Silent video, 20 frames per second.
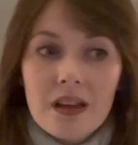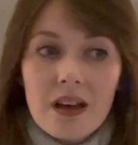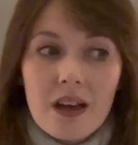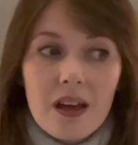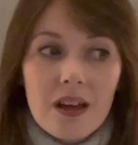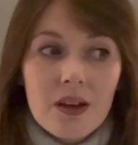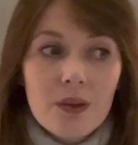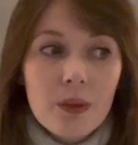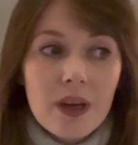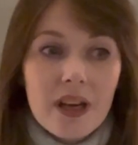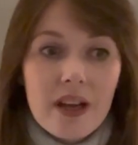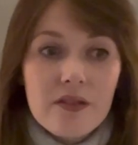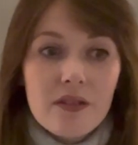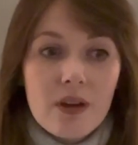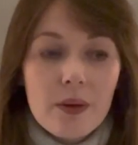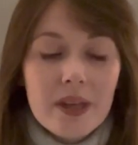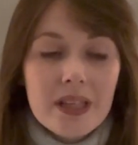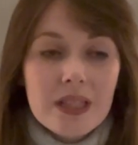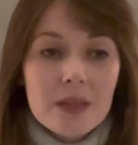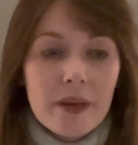And whenever I
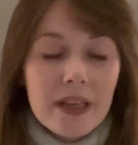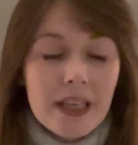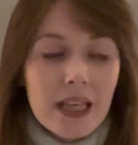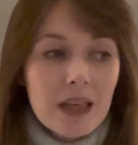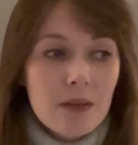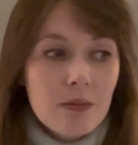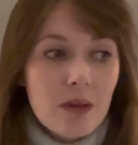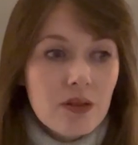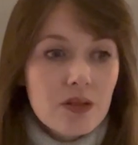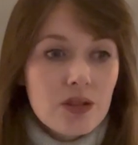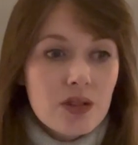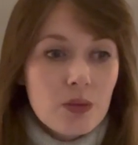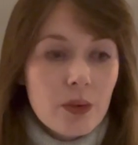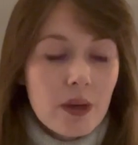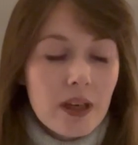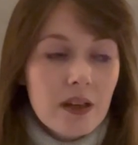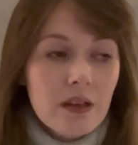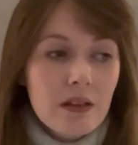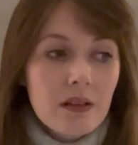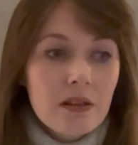went into my chemo
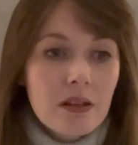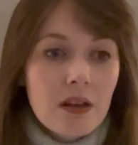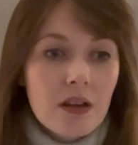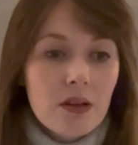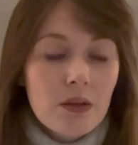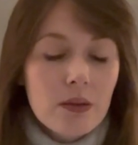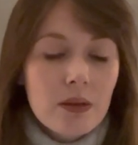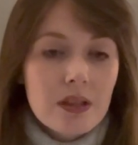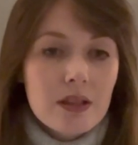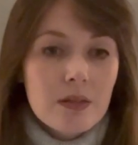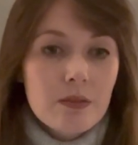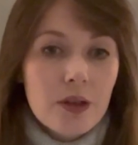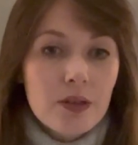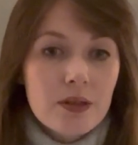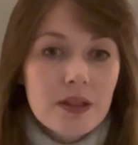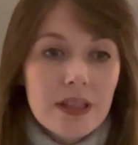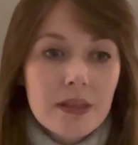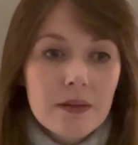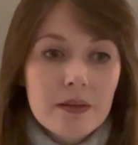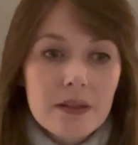suite, you know, it's
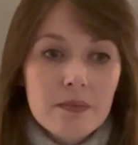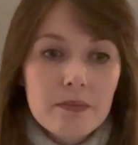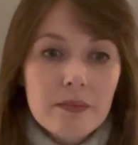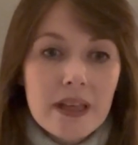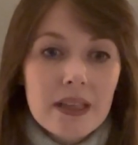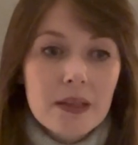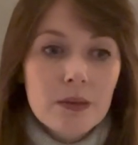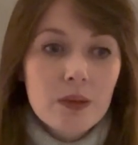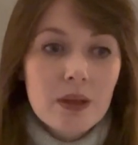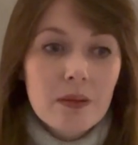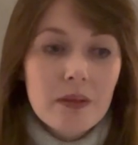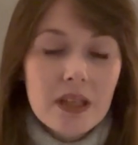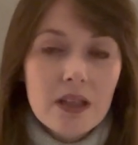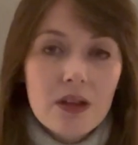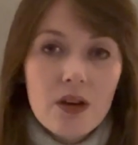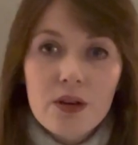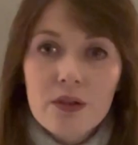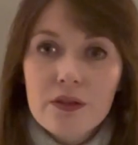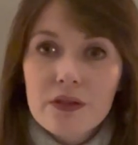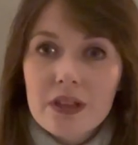mostly men and women
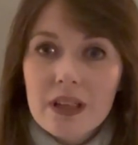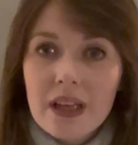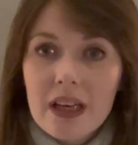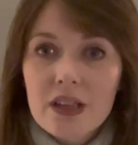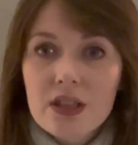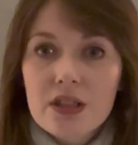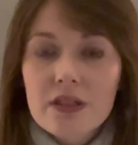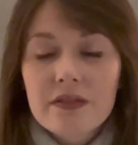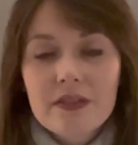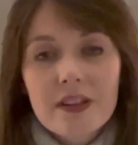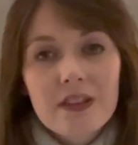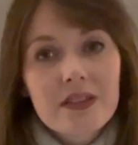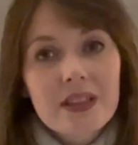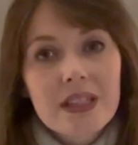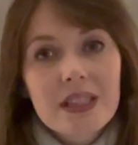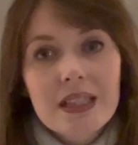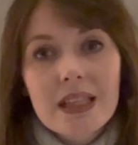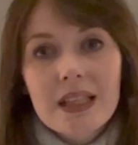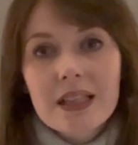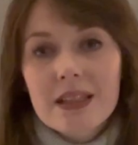over the age of 50,
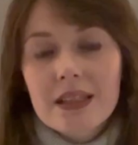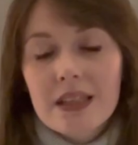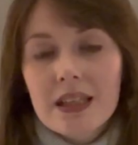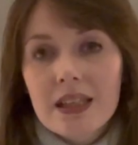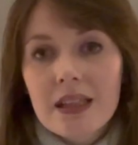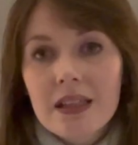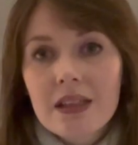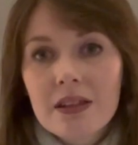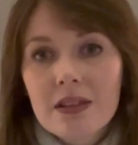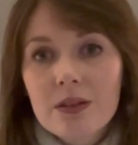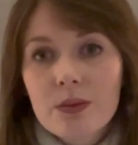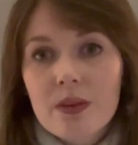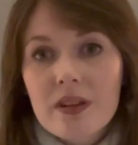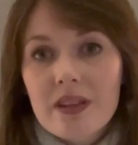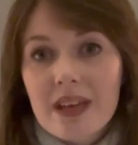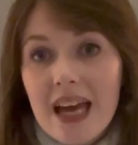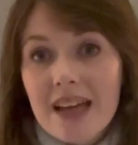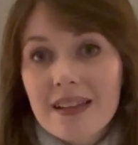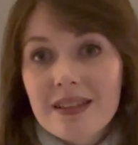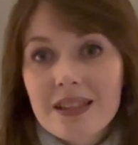60
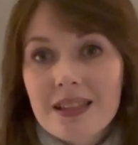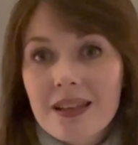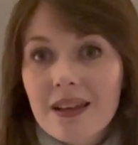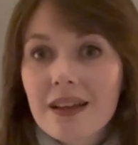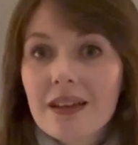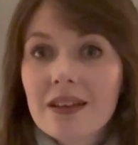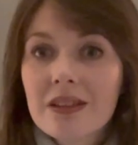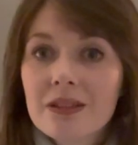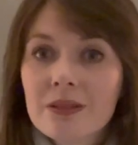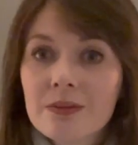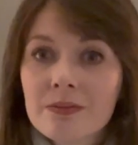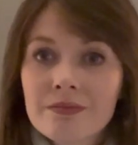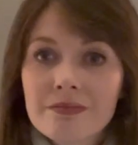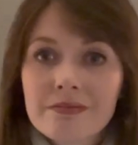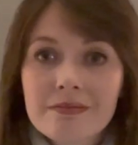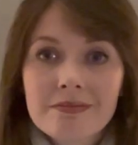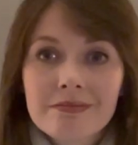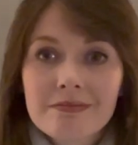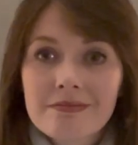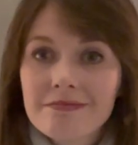with cancer,
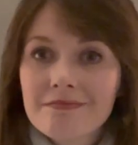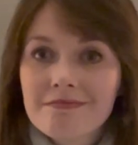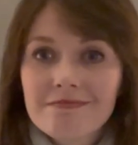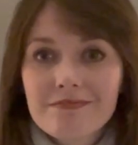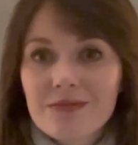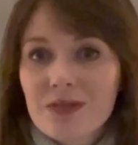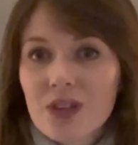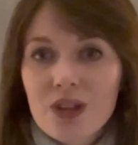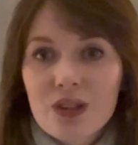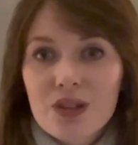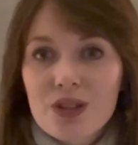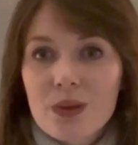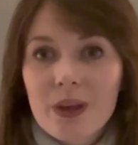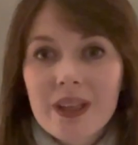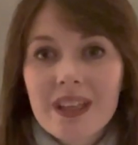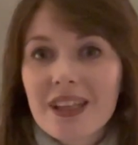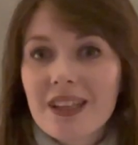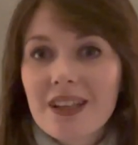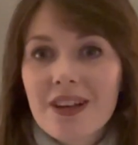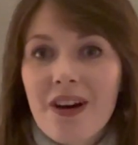not a
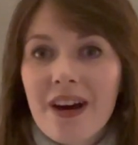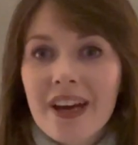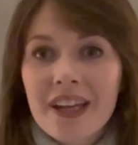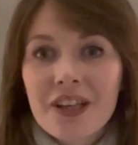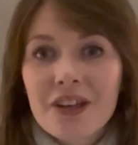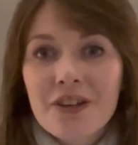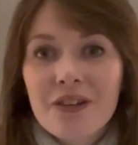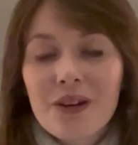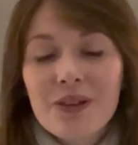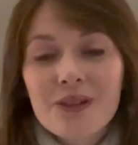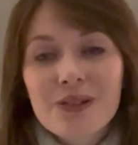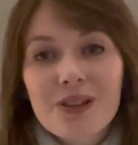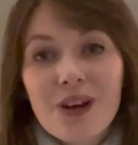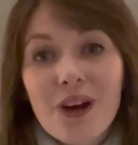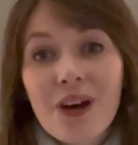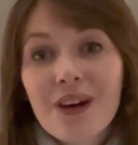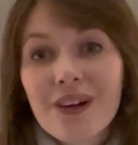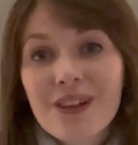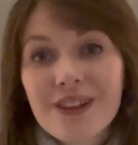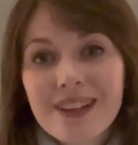29-year-old
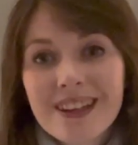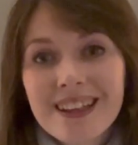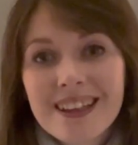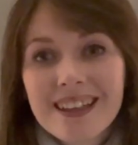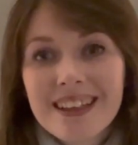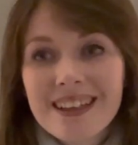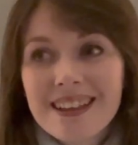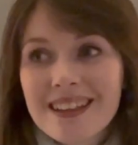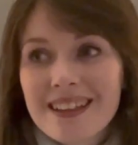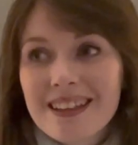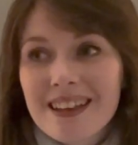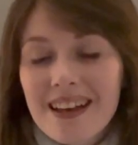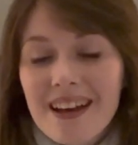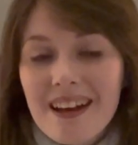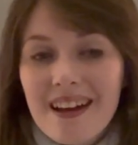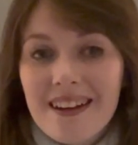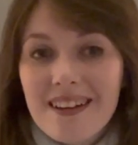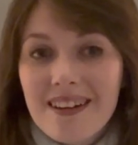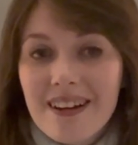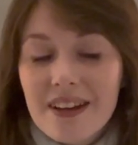girl.
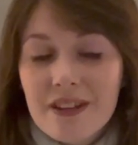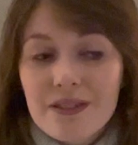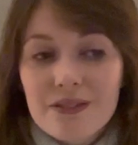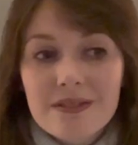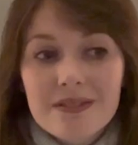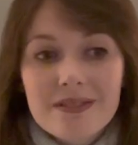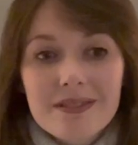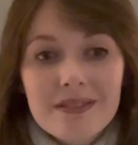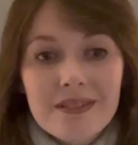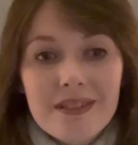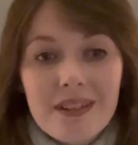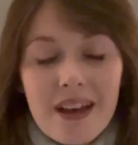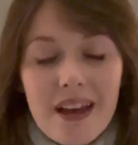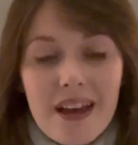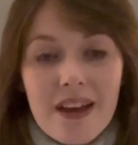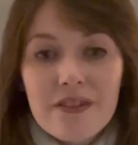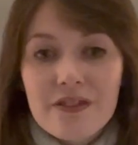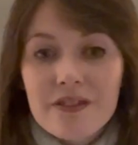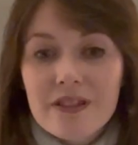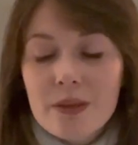And
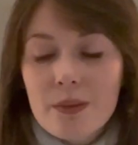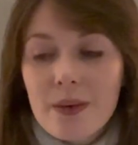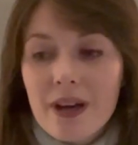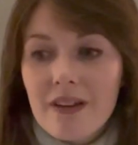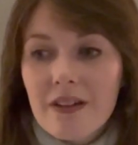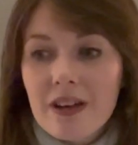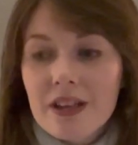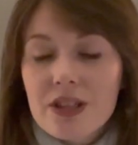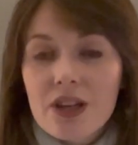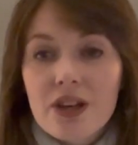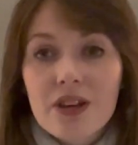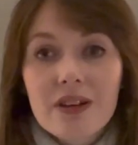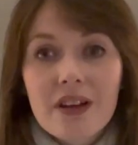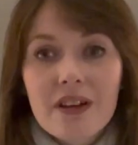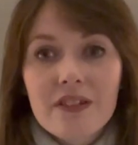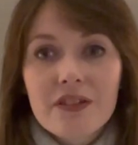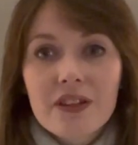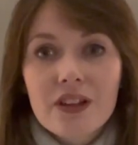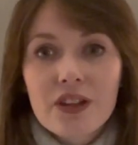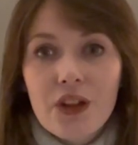everywhere I turned, I
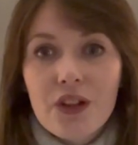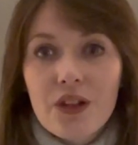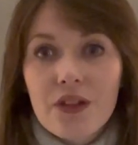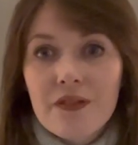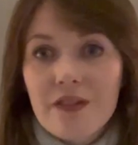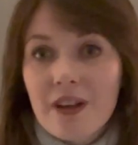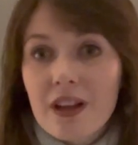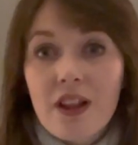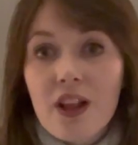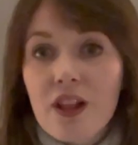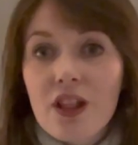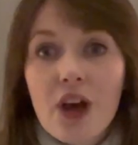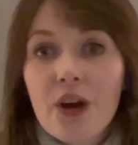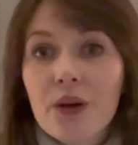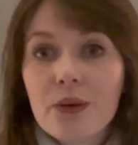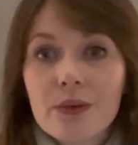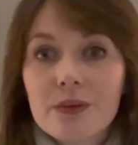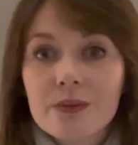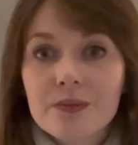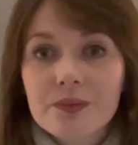felt
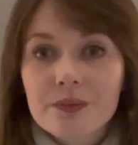alone.